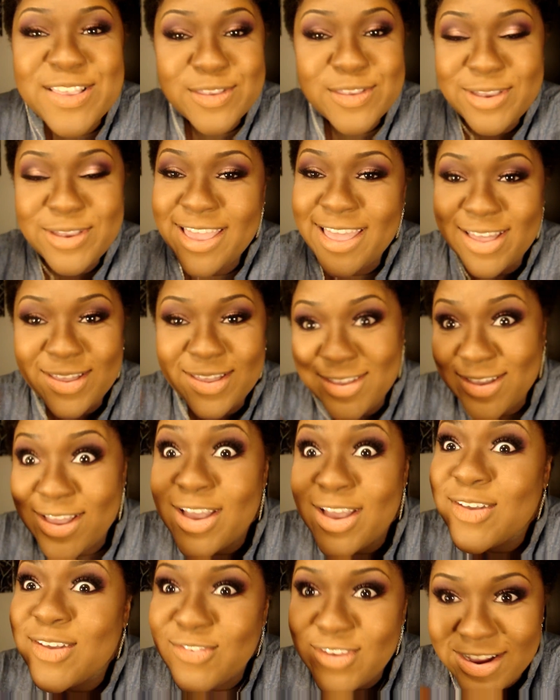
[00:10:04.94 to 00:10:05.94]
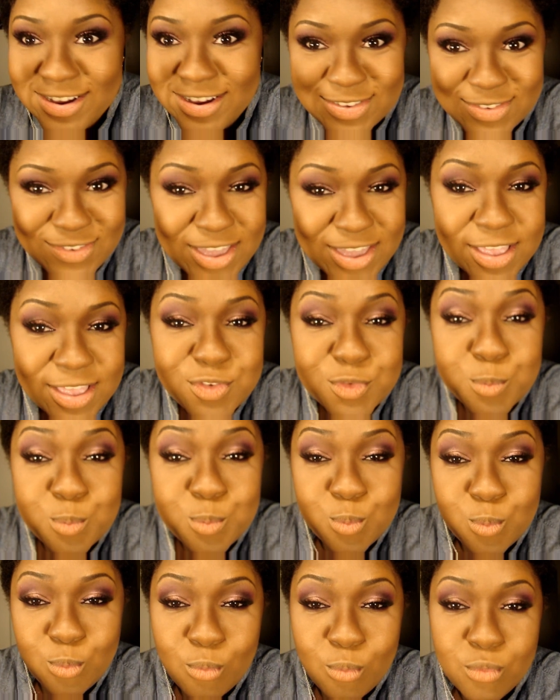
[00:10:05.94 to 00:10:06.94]
So yeah, fierce face,
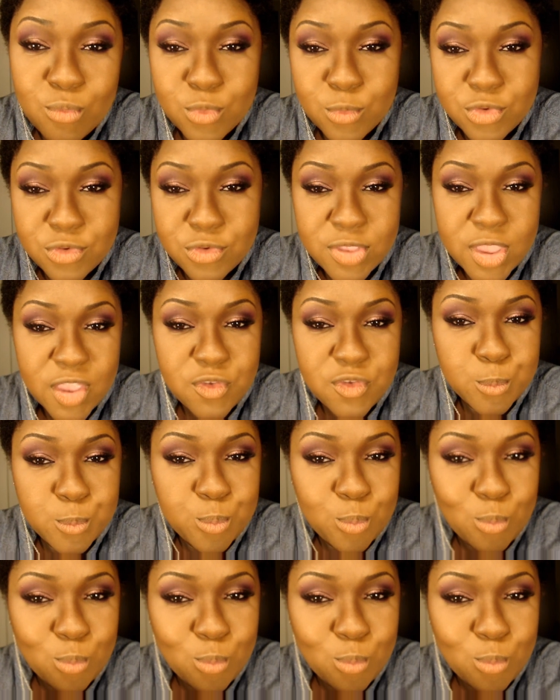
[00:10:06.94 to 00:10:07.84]
which is this.